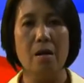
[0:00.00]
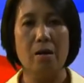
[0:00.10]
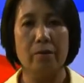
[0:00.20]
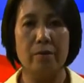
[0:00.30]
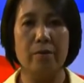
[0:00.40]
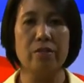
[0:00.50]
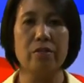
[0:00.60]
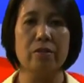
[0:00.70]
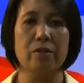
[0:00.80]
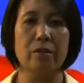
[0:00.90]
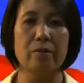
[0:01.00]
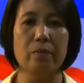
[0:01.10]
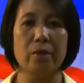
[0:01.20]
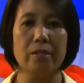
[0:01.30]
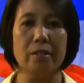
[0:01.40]
the registered
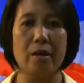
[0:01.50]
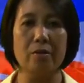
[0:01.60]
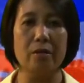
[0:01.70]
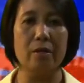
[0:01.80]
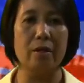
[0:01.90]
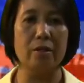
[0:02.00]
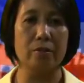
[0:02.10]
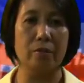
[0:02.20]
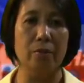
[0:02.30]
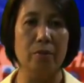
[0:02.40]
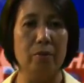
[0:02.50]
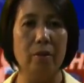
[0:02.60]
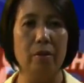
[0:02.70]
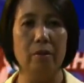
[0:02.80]
Boy Scouts in our school,